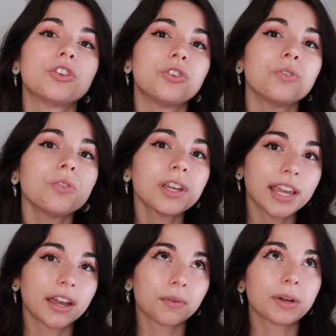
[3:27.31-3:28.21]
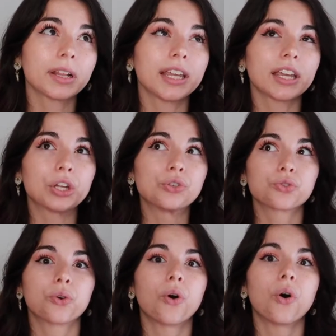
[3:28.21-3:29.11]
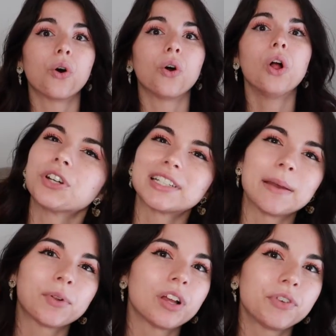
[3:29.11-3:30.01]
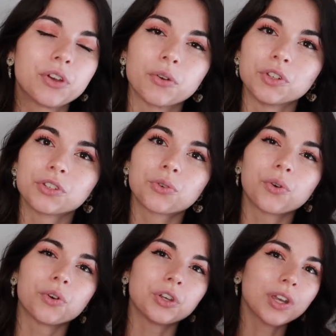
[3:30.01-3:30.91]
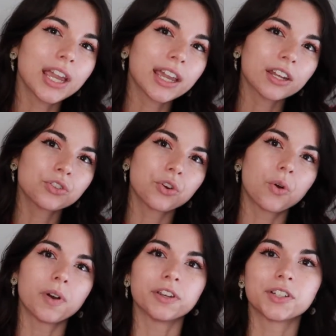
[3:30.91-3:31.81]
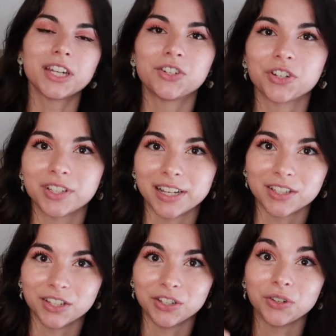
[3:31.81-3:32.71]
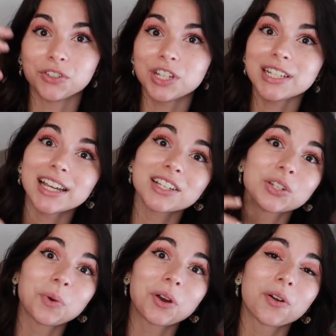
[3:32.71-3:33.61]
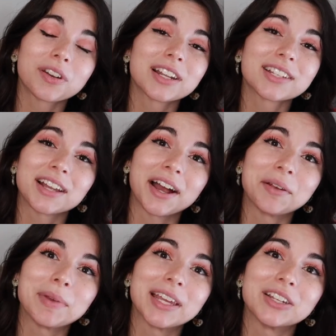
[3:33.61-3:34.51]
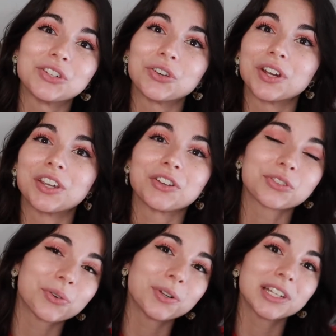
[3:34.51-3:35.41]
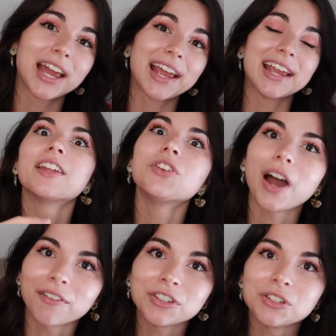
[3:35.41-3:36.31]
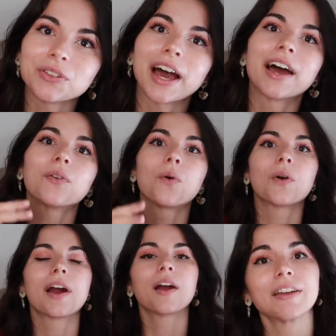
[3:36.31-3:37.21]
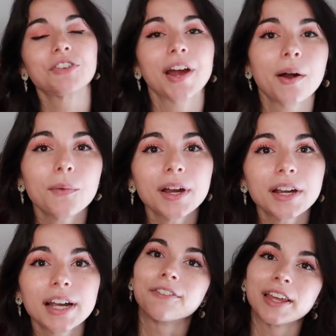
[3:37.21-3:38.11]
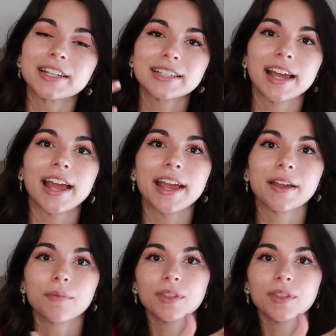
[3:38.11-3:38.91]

you can't really control. For example, if you go to school, you can't control what your teacher says to do. She says to work on an assignment during your school day, then you have to do that. Or if you're at work, if they say